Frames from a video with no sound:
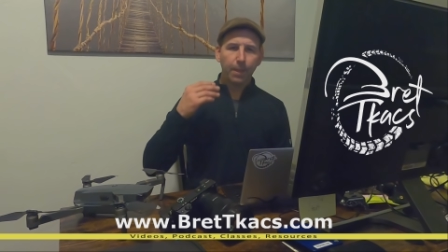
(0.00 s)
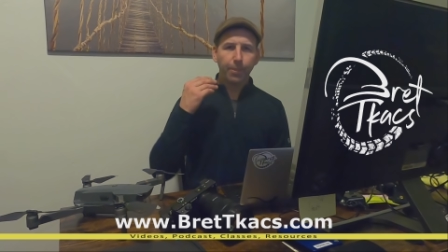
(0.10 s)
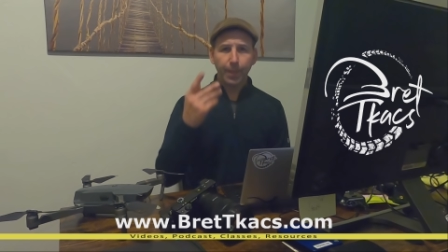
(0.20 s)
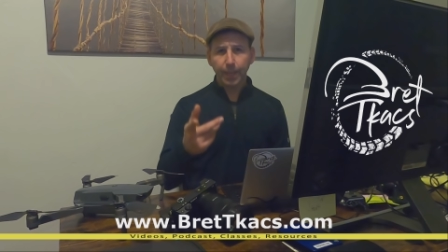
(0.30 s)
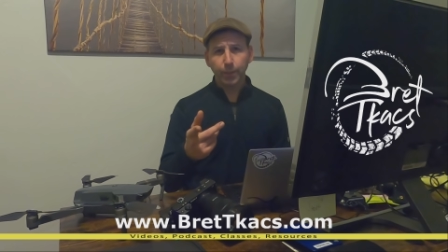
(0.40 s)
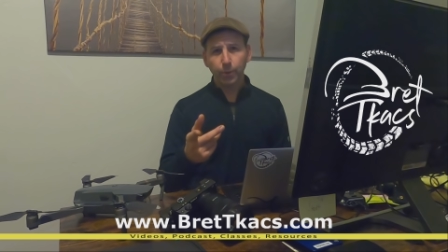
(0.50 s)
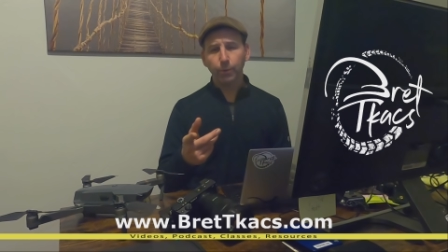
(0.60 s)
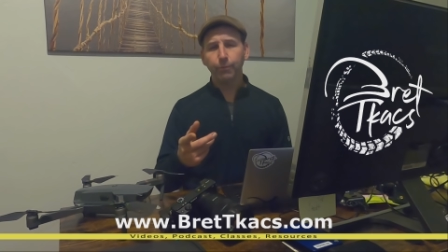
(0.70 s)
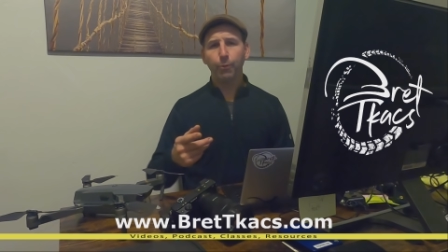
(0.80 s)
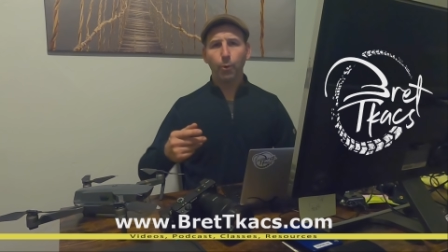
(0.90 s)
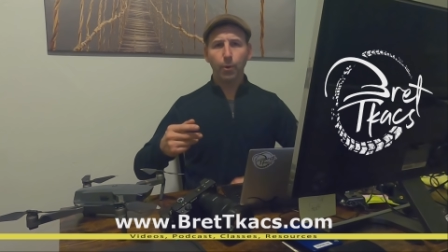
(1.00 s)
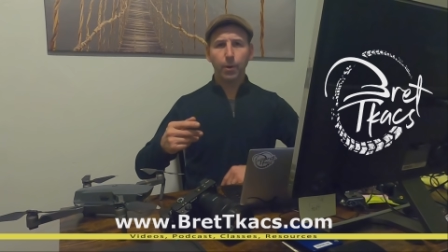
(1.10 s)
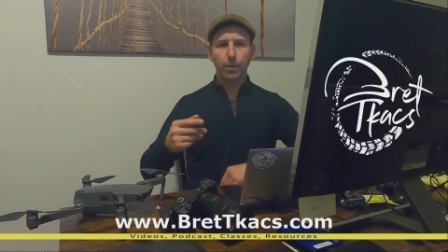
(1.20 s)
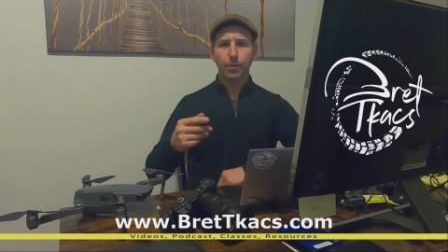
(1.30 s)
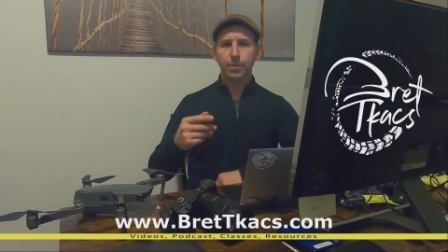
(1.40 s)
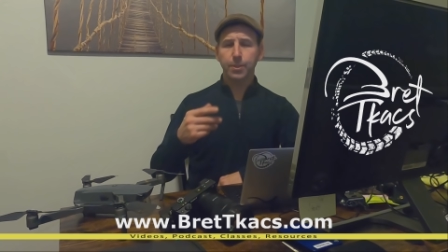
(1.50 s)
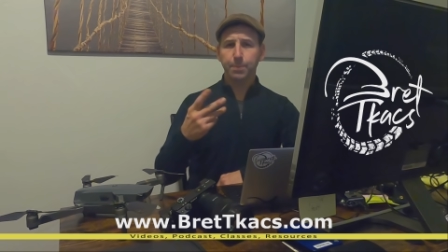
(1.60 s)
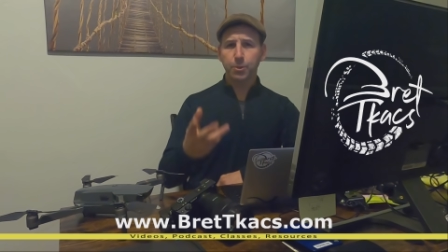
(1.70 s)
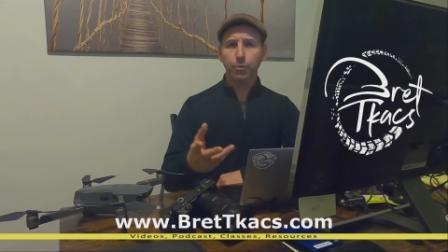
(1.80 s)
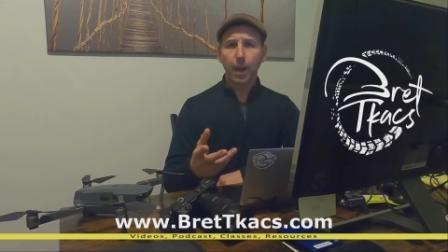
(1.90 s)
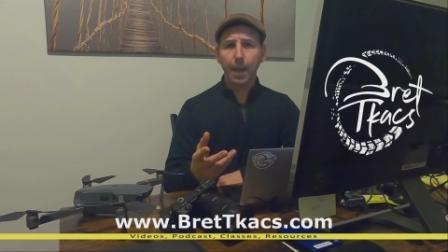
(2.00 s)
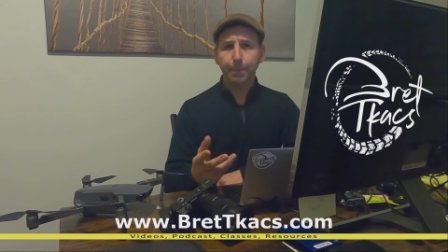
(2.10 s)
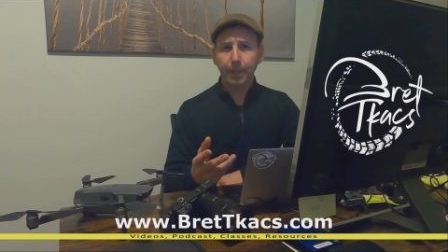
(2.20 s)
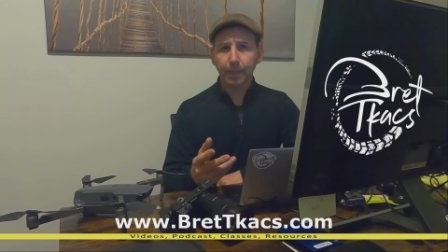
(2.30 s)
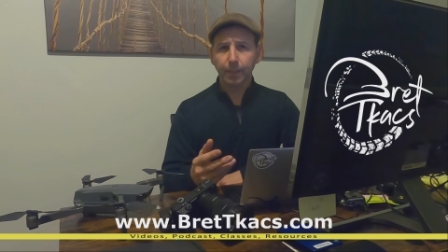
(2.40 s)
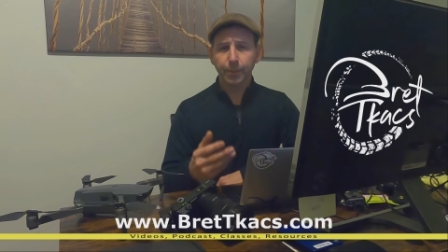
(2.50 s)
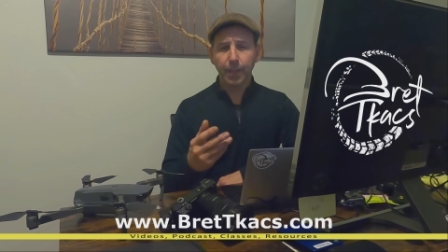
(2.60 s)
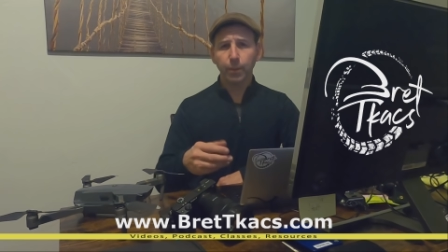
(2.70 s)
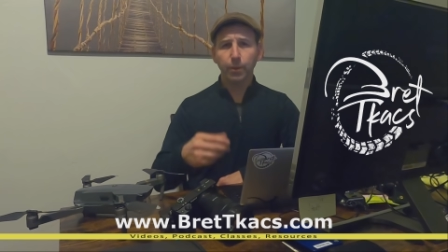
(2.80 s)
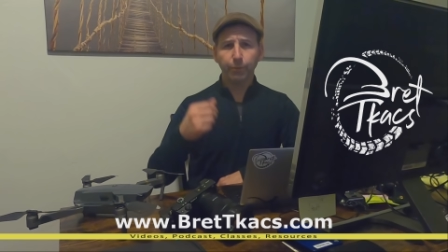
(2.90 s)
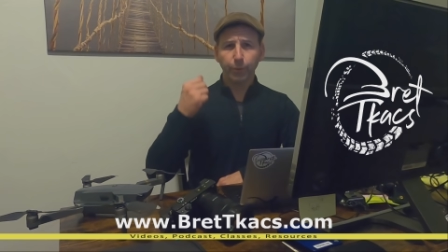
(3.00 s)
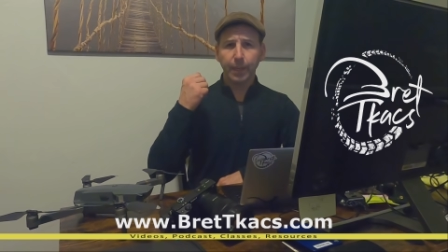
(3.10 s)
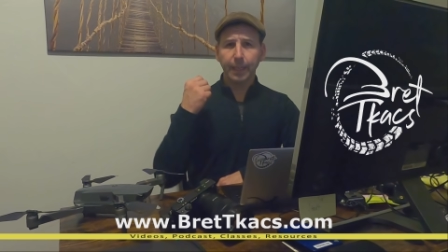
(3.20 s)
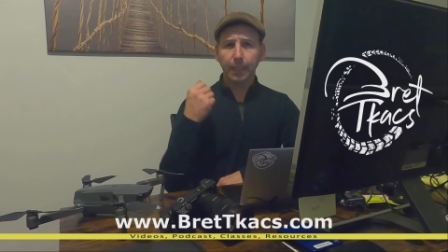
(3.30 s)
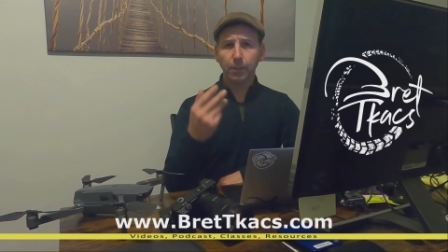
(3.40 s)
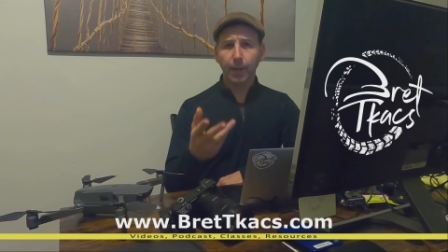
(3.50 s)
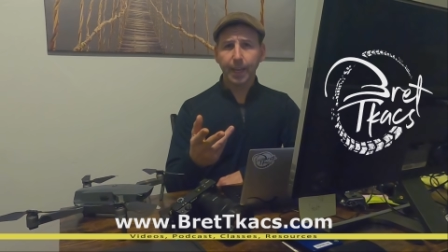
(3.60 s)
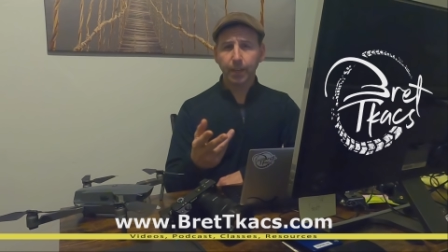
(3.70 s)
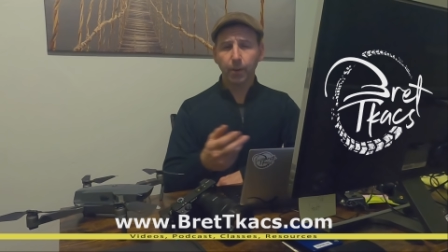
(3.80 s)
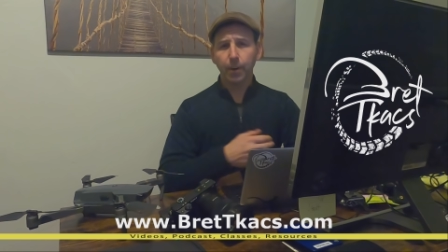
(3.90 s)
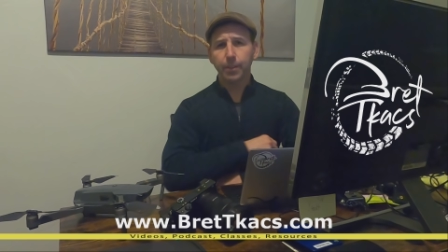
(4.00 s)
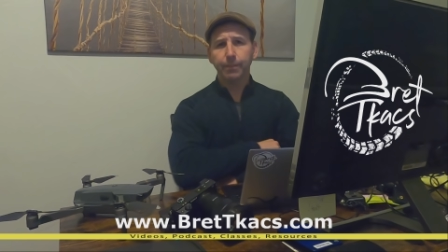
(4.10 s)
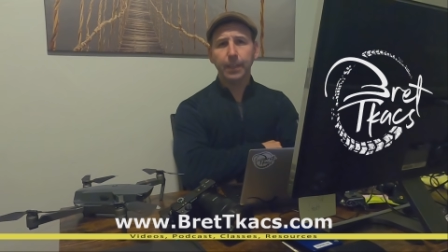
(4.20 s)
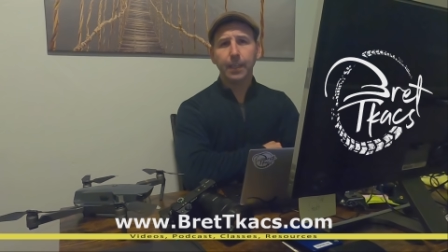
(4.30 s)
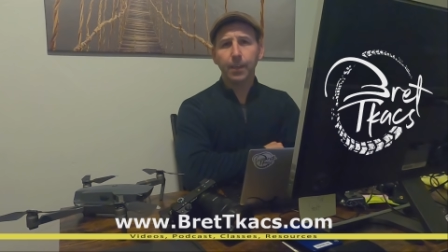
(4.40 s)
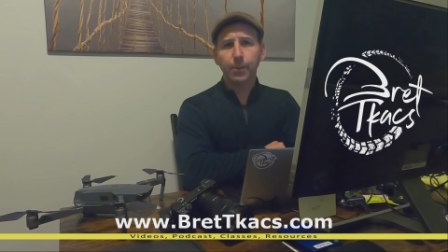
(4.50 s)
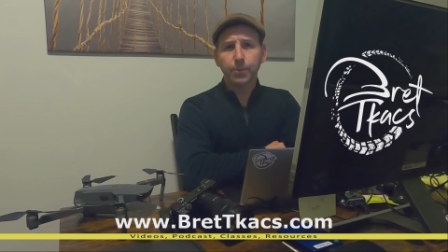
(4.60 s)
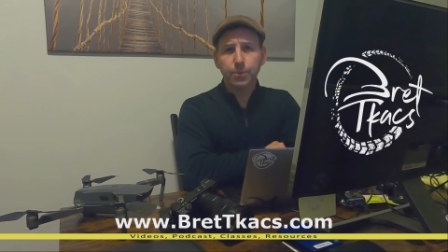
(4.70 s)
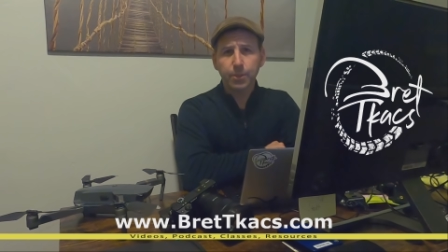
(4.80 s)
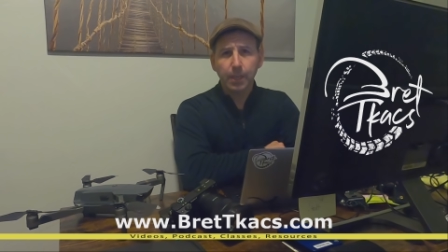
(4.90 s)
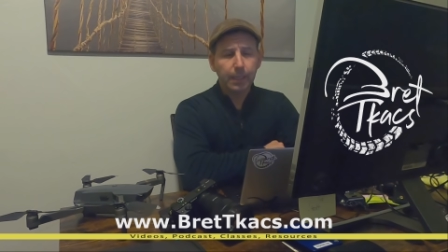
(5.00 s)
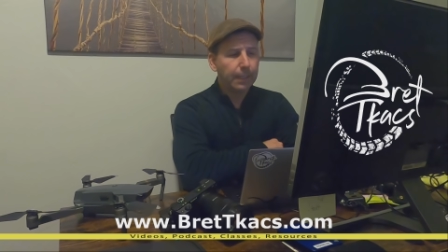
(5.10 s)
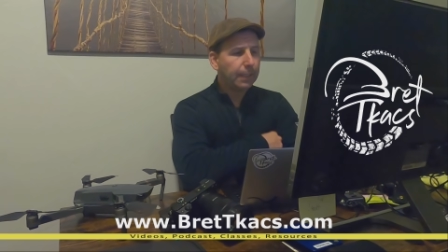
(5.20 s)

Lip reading: Thank you for subscribing. Thank you for hitting like on the videos.